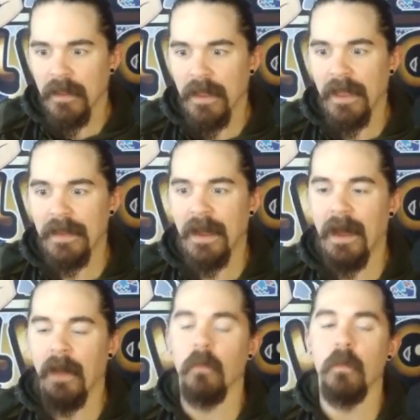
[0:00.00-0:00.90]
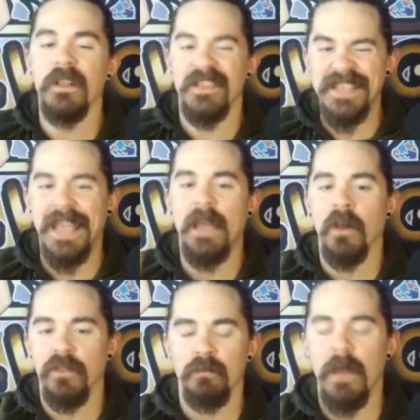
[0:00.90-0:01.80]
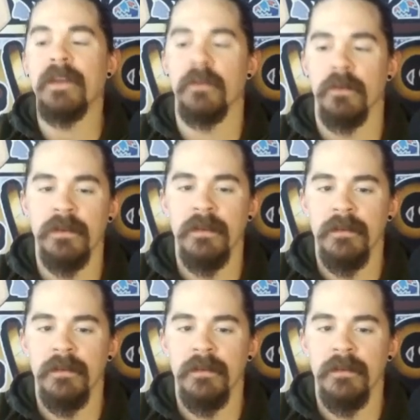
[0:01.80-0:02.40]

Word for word: And I will say on the record,